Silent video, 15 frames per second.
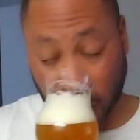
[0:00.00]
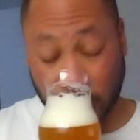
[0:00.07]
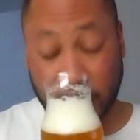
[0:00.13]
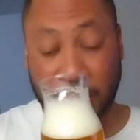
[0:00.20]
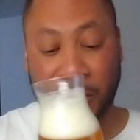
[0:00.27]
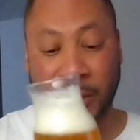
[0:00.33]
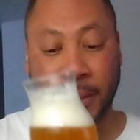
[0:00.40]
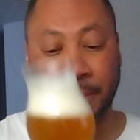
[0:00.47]

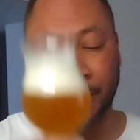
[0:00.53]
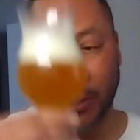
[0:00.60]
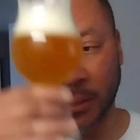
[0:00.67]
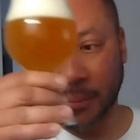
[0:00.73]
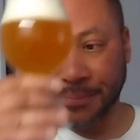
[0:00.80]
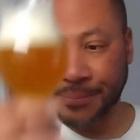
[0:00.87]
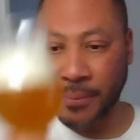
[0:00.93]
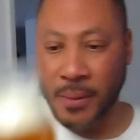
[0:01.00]
Great scent,
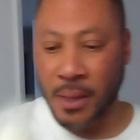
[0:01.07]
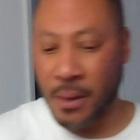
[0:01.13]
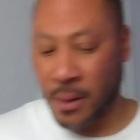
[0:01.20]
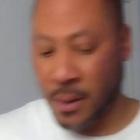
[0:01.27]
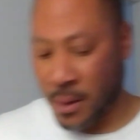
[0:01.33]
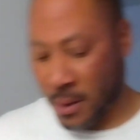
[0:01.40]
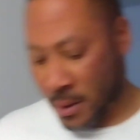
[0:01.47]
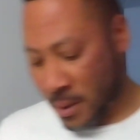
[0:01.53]
so.
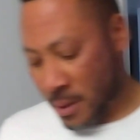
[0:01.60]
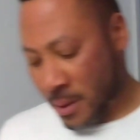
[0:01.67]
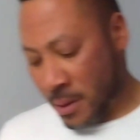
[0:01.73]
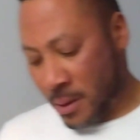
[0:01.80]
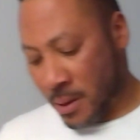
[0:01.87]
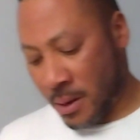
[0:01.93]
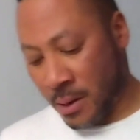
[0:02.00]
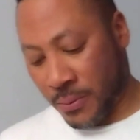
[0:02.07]

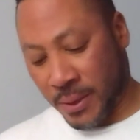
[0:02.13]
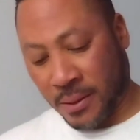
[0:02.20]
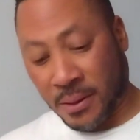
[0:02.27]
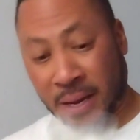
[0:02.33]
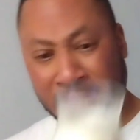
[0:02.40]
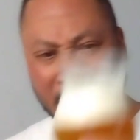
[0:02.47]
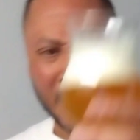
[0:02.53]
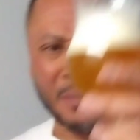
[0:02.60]
Anyway, a
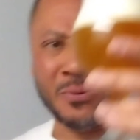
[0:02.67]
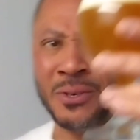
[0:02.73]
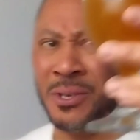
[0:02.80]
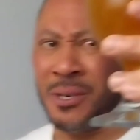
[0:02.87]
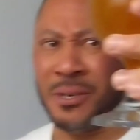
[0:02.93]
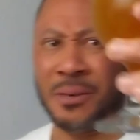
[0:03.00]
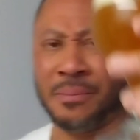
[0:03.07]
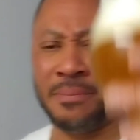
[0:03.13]
lot of head
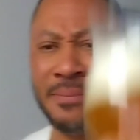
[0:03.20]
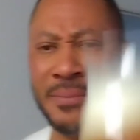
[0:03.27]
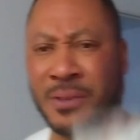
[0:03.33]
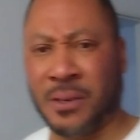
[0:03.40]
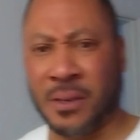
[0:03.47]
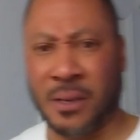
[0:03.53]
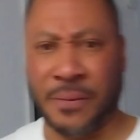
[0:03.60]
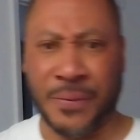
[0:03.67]
retention,
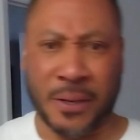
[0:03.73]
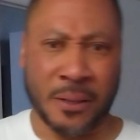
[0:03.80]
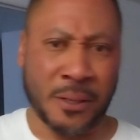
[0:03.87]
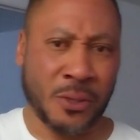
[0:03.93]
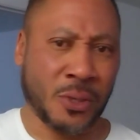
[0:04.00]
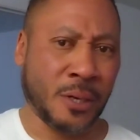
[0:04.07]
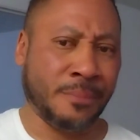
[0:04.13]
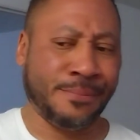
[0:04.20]

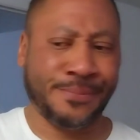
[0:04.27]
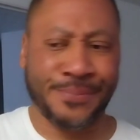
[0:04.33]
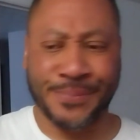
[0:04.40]
significantly so.